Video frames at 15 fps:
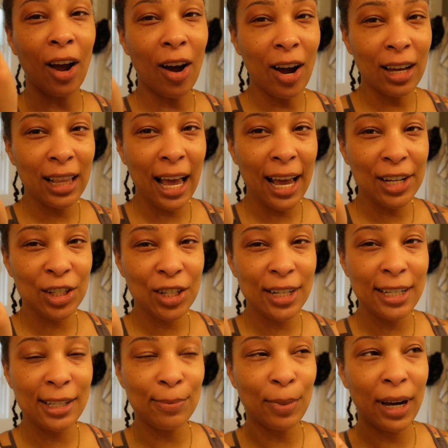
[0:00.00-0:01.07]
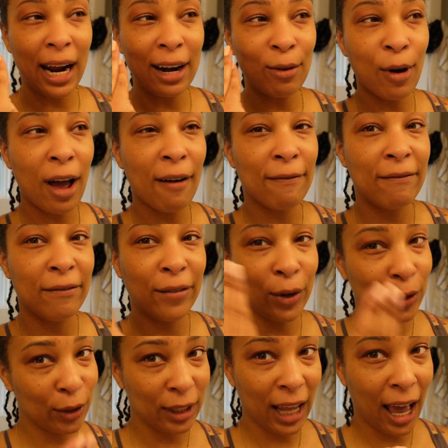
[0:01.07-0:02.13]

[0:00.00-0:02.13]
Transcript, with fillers: long lashes but I don't have full